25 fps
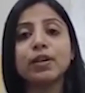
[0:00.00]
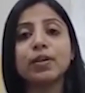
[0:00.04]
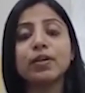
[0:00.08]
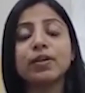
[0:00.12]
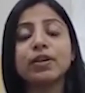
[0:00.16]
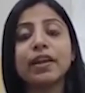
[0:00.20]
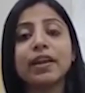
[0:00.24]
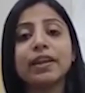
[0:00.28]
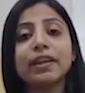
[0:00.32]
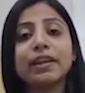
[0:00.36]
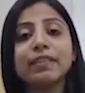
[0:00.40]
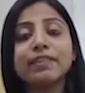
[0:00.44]
or
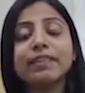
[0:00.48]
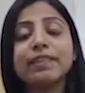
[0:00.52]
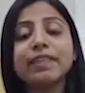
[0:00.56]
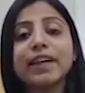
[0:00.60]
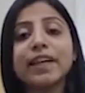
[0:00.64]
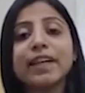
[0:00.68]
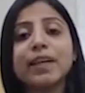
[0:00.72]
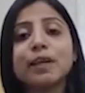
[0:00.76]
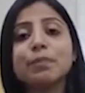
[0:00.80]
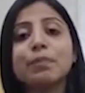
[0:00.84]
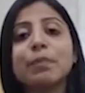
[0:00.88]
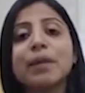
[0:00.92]

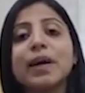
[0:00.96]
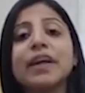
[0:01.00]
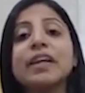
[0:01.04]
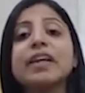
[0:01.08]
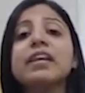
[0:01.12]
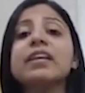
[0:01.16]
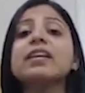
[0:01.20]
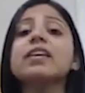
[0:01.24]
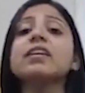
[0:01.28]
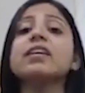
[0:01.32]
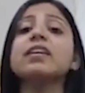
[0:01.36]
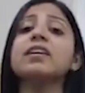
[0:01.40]
nullified
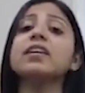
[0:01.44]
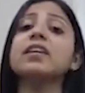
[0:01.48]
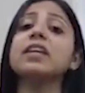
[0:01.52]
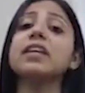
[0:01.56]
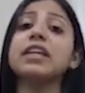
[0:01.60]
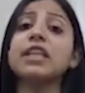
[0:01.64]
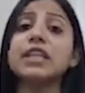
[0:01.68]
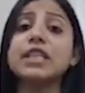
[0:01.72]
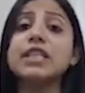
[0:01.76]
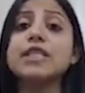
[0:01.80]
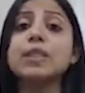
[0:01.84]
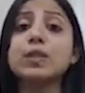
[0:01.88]
by
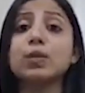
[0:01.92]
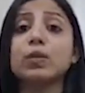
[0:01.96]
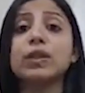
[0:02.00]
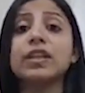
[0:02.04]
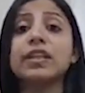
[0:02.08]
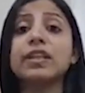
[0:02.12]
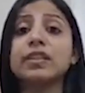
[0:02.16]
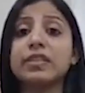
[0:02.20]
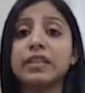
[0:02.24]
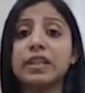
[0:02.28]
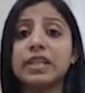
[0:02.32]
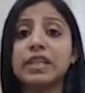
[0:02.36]

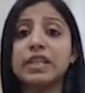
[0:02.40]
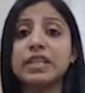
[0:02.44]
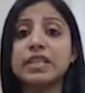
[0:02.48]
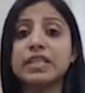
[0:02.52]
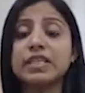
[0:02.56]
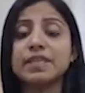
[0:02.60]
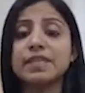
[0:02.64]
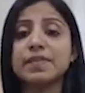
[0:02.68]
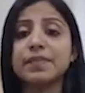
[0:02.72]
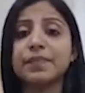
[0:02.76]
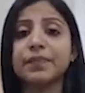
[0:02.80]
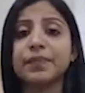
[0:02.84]
insulin
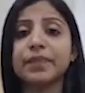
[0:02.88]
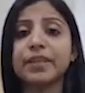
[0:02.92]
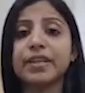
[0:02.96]
release.